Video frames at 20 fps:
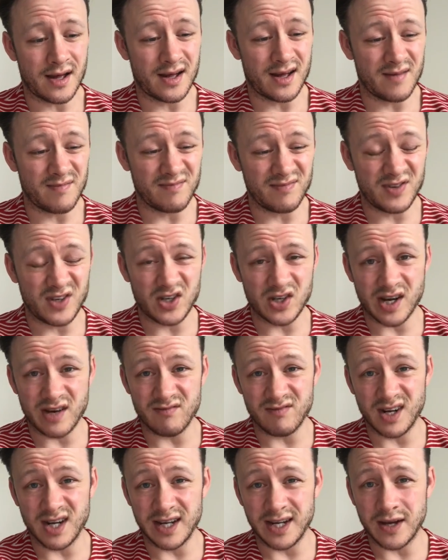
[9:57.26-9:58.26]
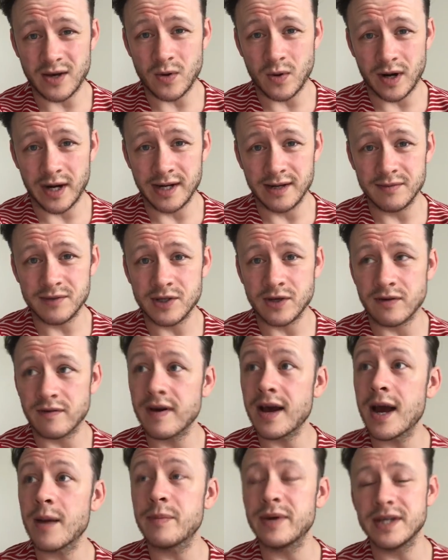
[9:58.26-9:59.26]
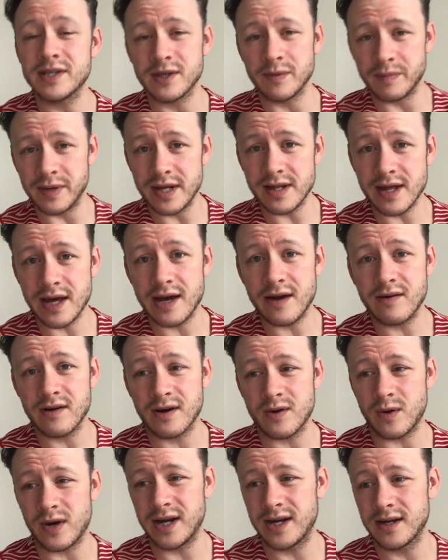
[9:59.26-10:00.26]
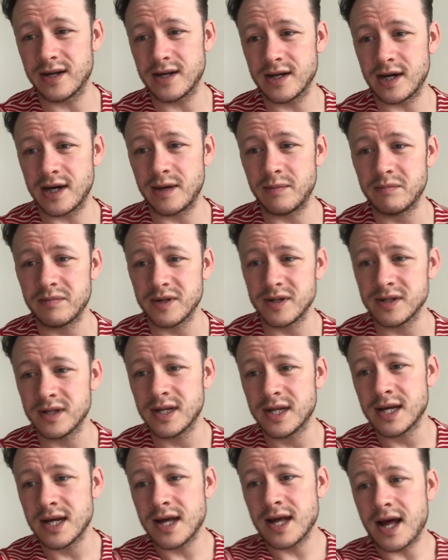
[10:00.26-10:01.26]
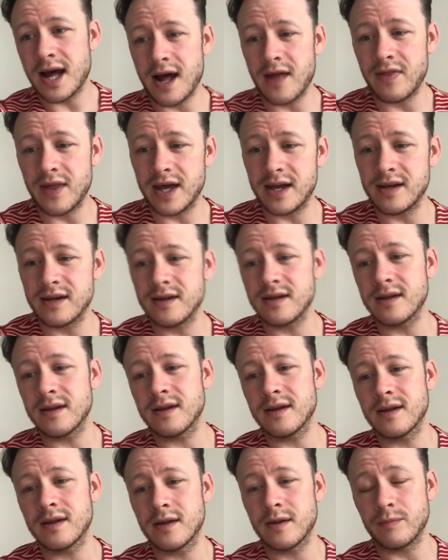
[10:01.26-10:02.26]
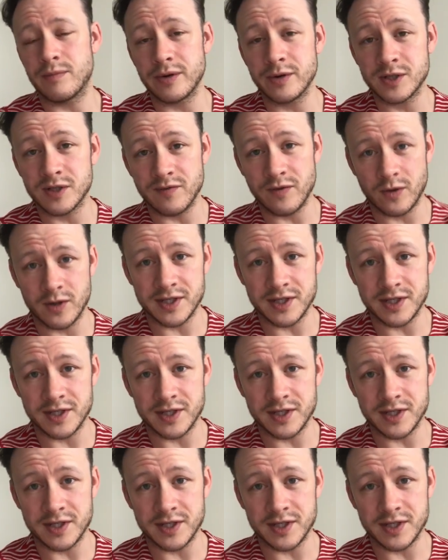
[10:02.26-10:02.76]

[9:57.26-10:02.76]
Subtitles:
I'm generally quite sort of happy to be there and quite humble. And then Sir Bruce